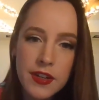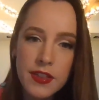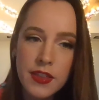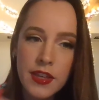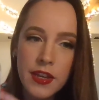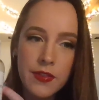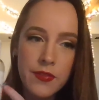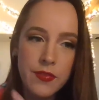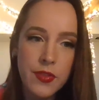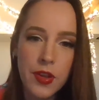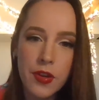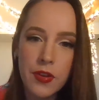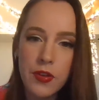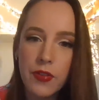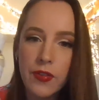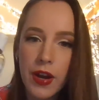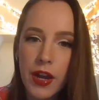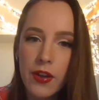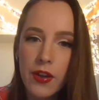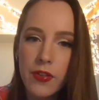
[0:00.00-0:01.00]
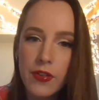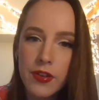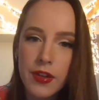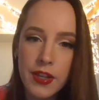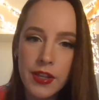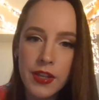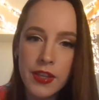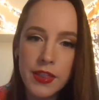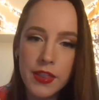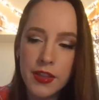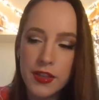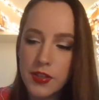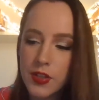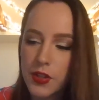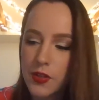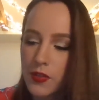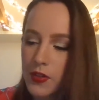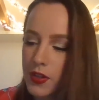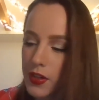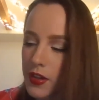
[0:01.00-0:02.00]
that float around in the
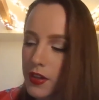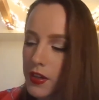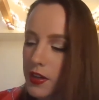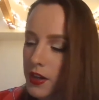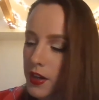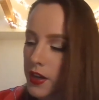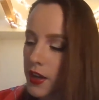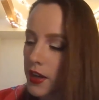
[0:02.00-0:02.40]
toner.